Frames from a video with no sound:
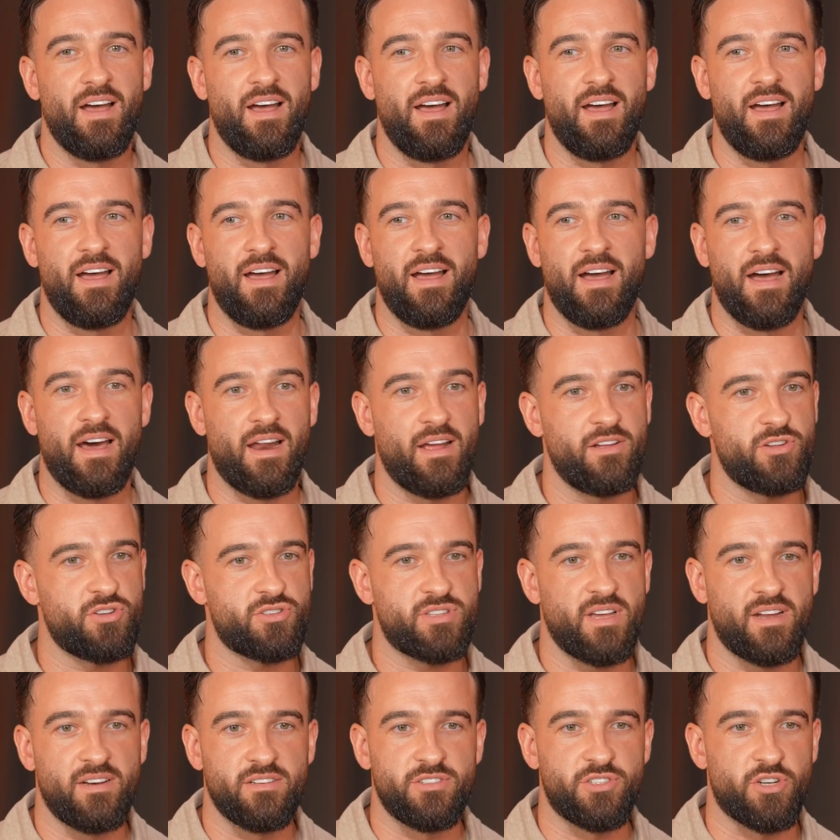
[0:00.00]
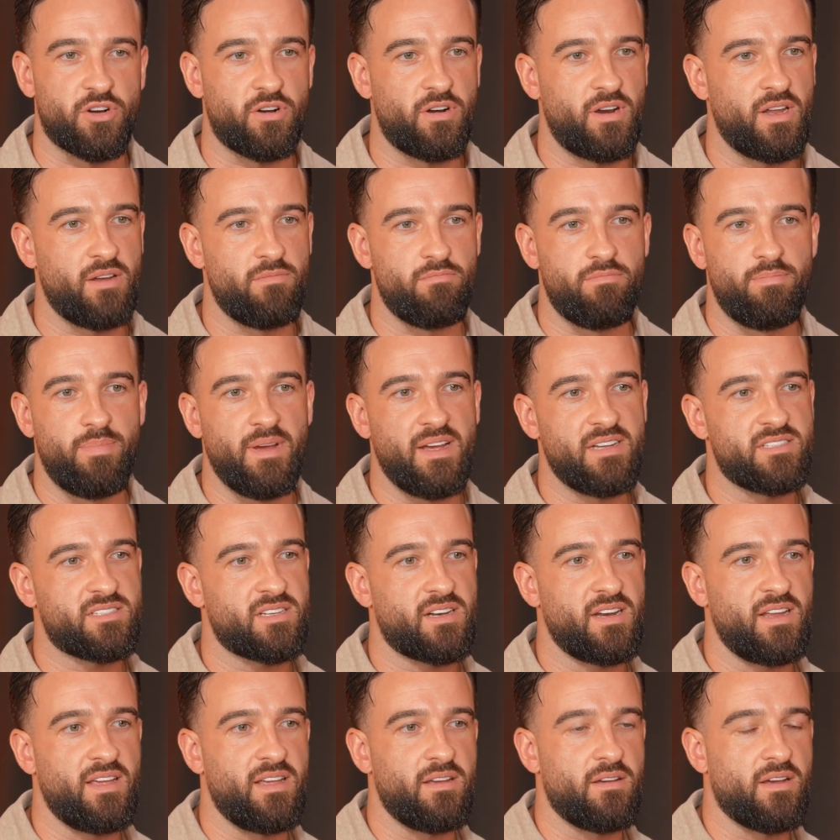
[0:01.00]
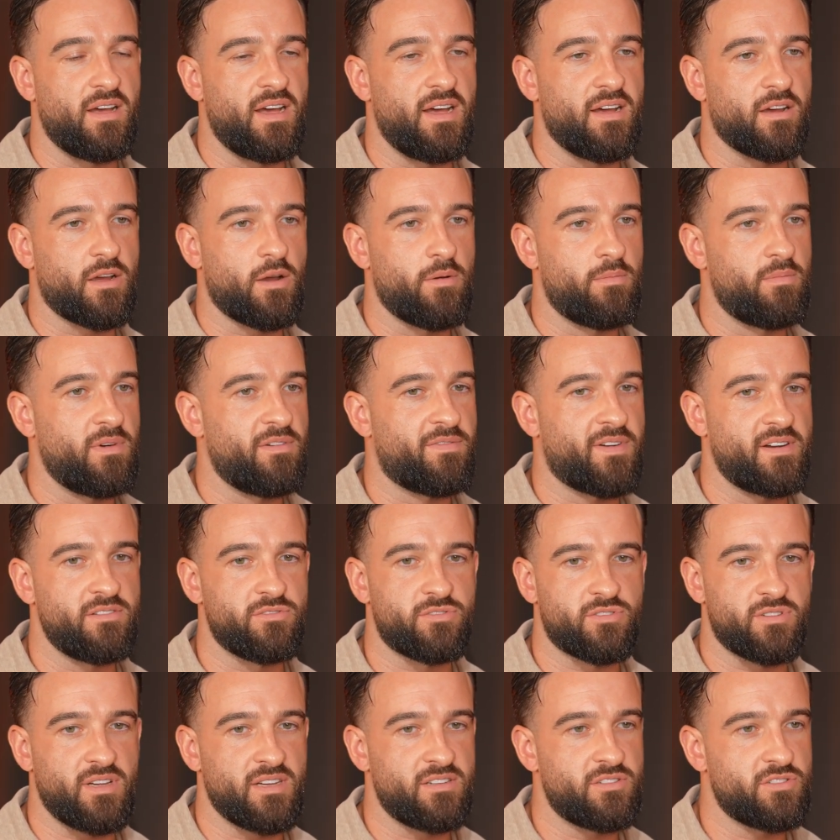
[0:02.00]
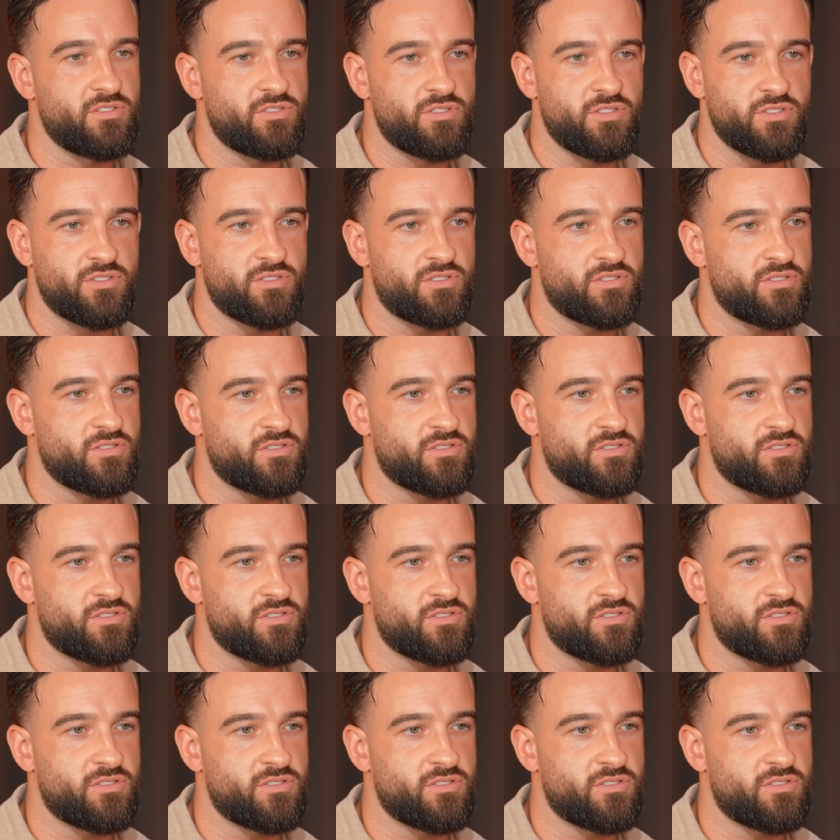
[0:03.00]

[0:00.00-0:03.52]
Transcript: And I just started journaling. Basically, a couple of my friends was like, just